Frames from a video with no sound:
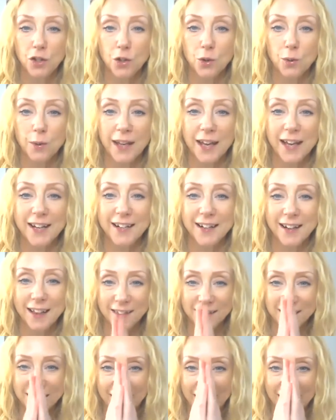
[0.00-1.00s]
to you again
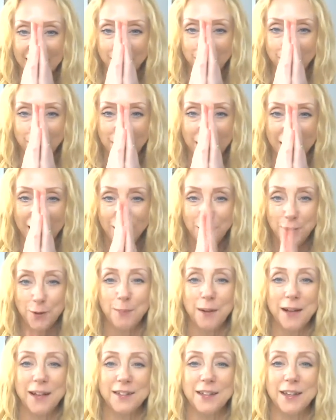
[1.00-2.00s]
another day. Angel
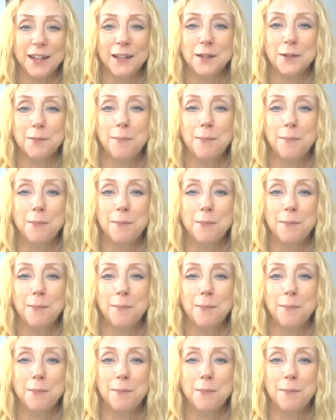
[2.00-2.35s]
blessings.